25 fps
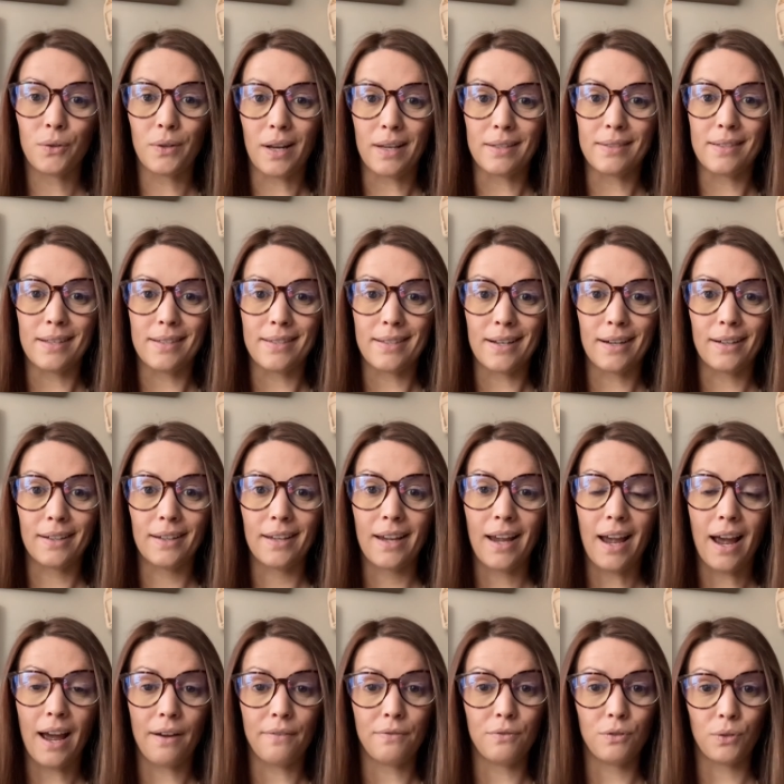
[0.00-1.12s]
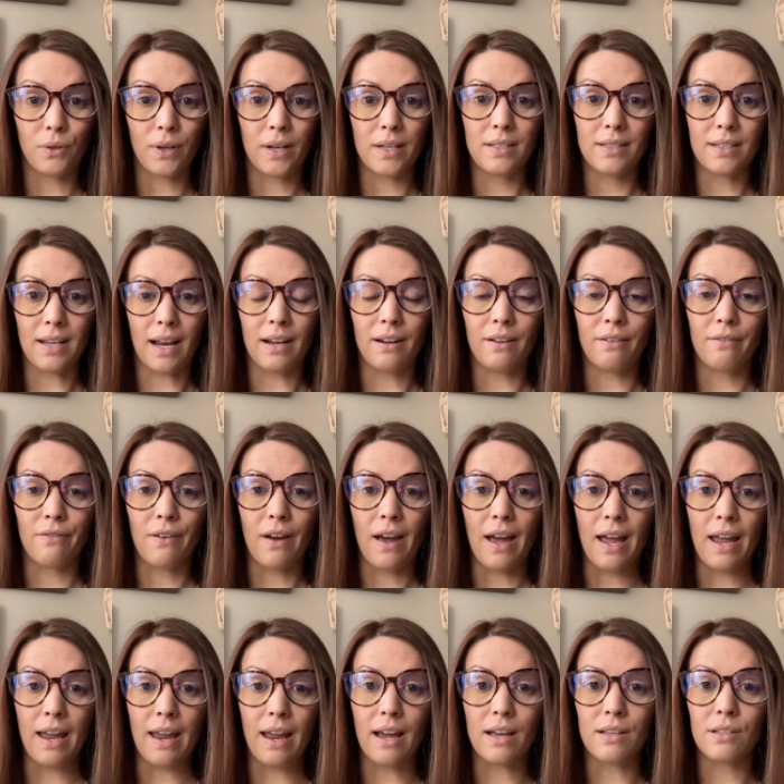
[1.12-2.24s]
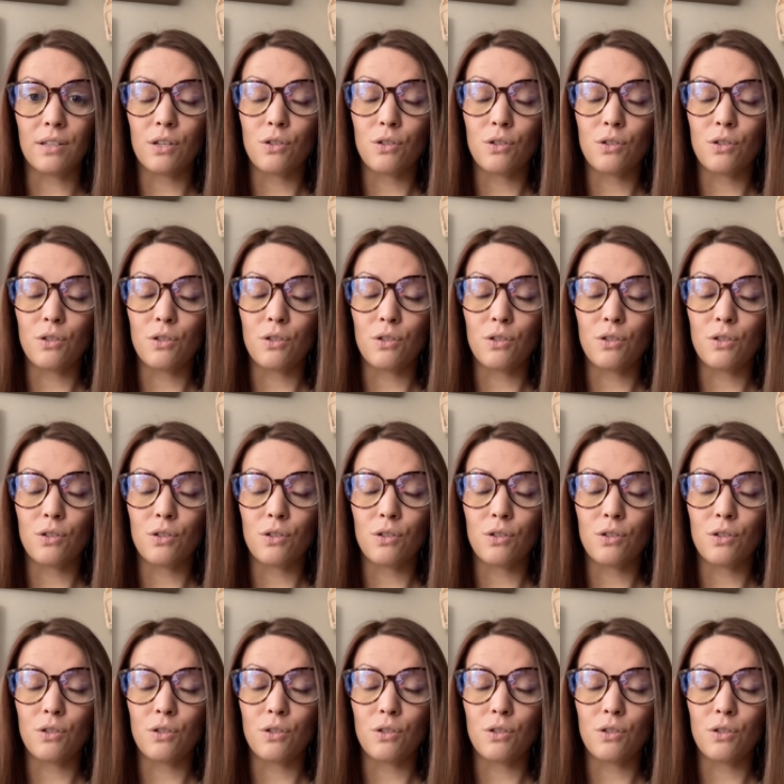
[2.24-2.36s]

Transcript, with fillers: necessarily have to identify as